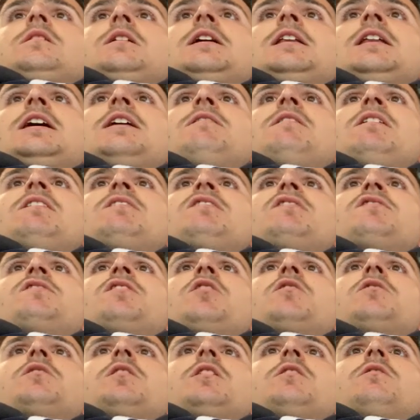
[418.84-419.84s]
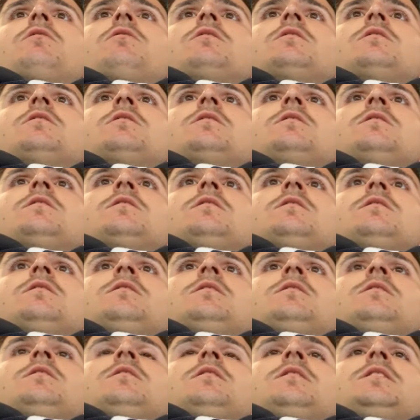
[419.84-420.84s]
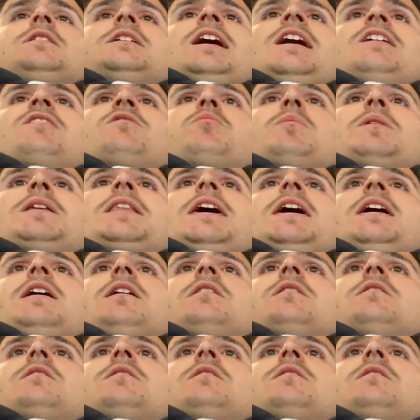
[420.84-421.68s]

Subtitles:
Clear it, Sissoko. Yes, win it.